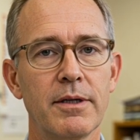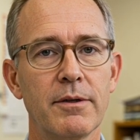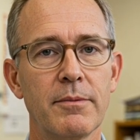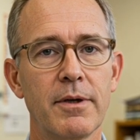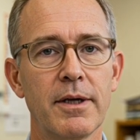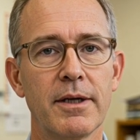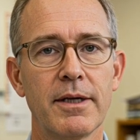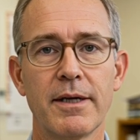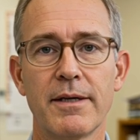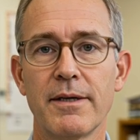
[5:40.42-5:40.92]

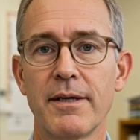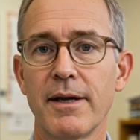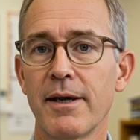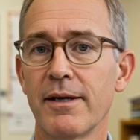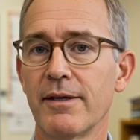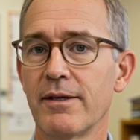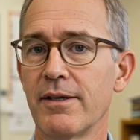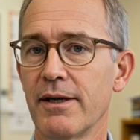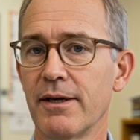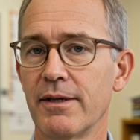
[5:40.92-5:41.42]
market
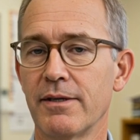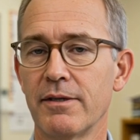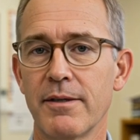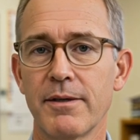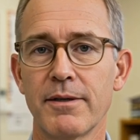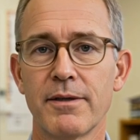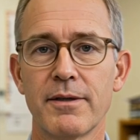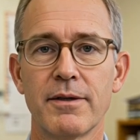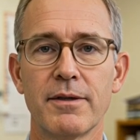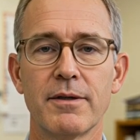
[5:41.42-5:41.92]
context:
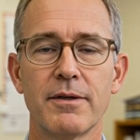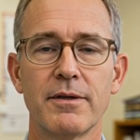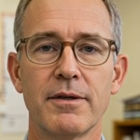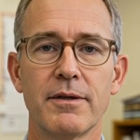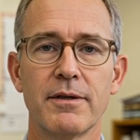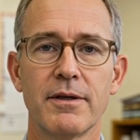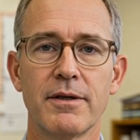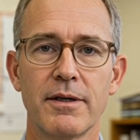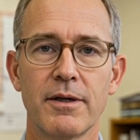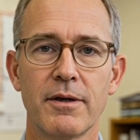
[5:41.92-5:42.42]

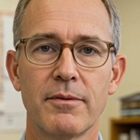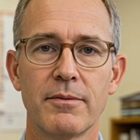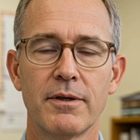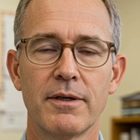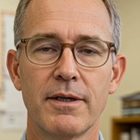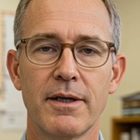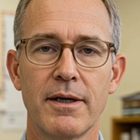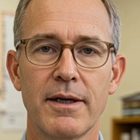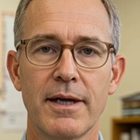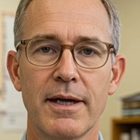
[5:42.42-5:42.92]
the silver
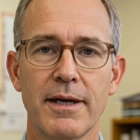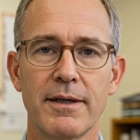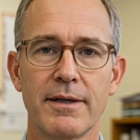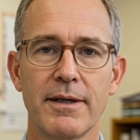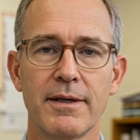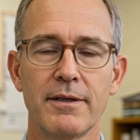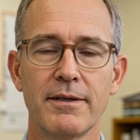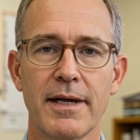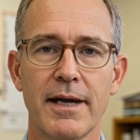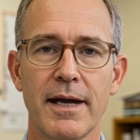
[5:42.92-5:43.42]
decline
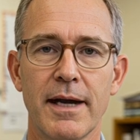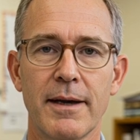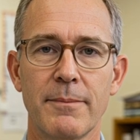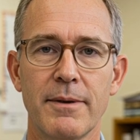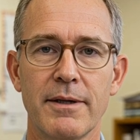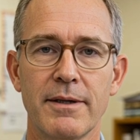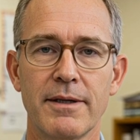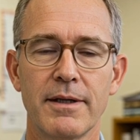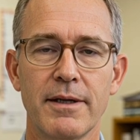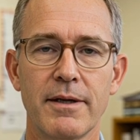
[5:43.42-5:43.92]
didn't
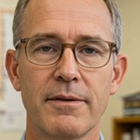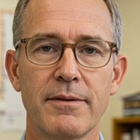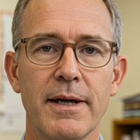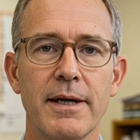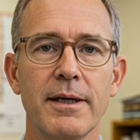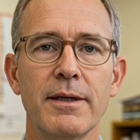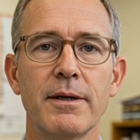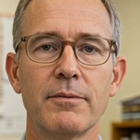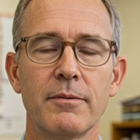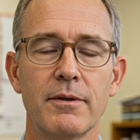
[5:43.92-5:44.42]
happen in a
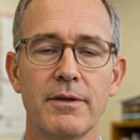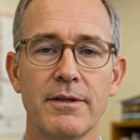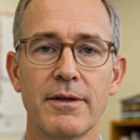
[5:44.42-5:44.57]
vacuum.